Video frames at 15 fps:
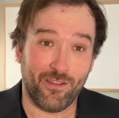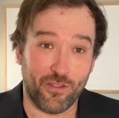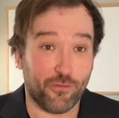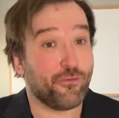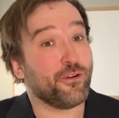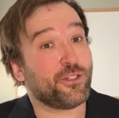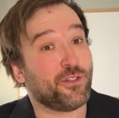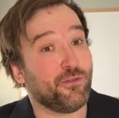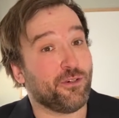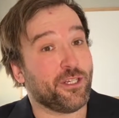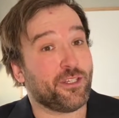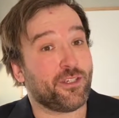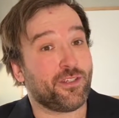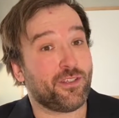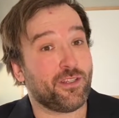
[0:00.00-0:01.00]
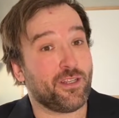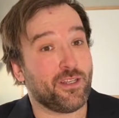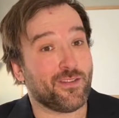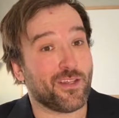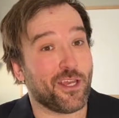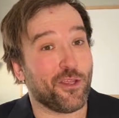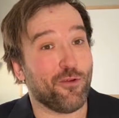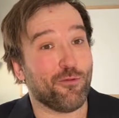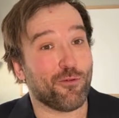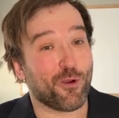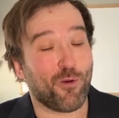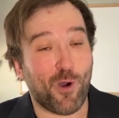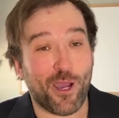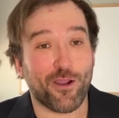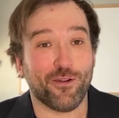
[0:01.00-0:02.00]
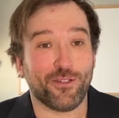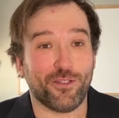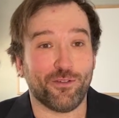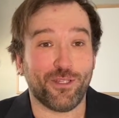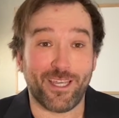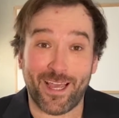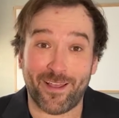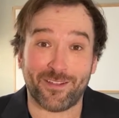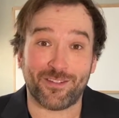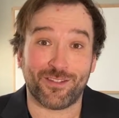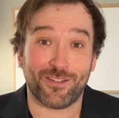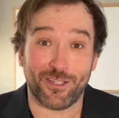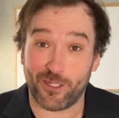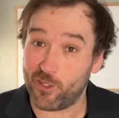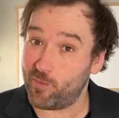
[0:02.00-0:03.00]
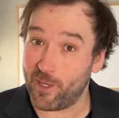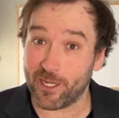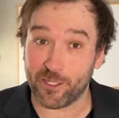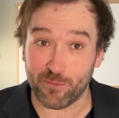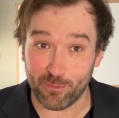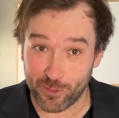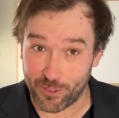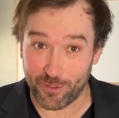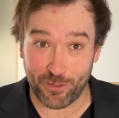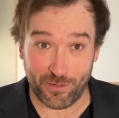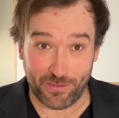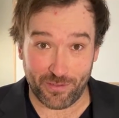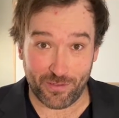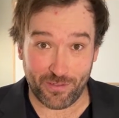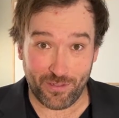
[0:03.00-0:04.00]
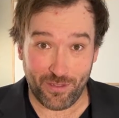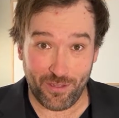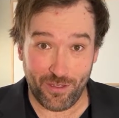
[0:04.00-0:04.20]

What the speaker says: The first of which is that you're required to guess the expected returns.